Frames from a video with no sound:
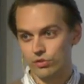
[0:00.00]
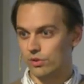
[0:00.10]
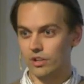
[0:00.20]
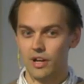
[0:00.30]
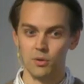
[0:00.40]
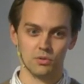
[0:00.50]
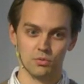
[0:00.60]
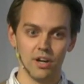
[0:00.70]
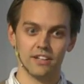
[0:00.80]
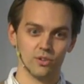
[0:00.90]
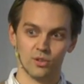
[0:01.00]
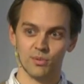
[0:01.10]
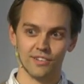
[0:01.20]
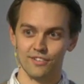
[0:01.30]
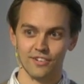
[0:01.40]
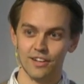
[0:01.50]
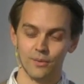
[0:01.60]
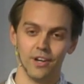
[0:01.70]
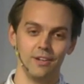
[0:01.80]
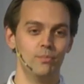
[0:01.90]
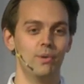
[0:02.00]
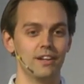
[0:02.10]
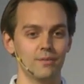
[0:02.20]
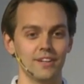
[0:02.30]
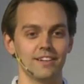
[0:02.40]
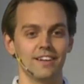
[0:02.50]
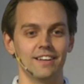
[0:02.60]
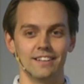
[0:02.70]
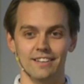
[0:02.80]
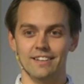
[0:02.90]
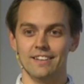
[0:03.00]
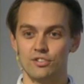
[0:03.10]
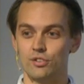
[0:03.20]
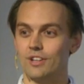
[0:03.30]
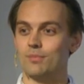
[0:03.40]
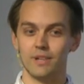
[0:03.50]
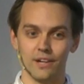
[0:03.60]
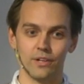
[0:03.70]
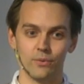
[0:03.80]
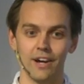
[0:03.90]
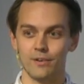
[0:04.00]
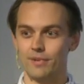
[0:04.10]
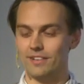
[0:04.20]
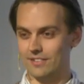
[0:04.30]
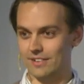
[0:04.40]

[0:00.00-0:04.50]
you're allowed to write documentation anyway, but I mean, it shouldn't be a requirement.